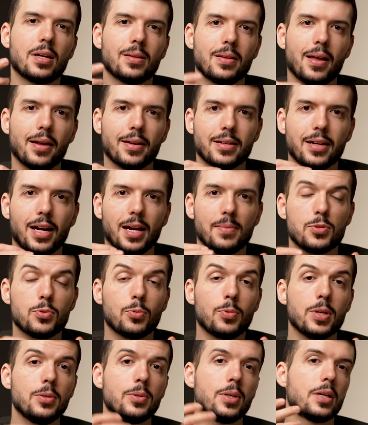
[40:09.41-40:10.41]
lot of times
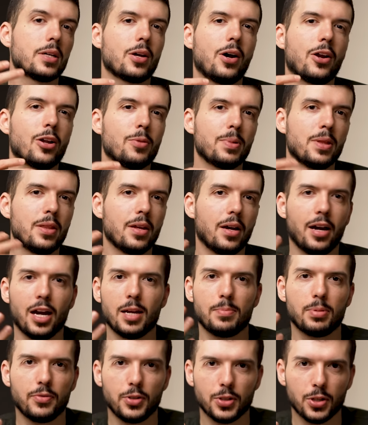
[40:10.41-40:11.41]
when you get caught up in the
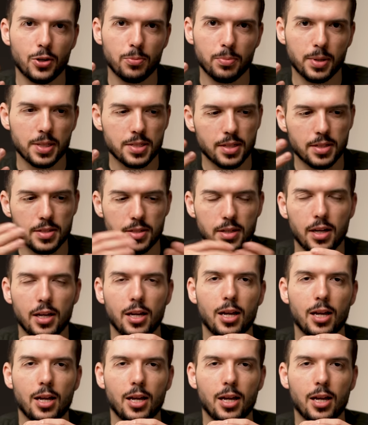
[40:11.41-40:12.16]
hype of your own business.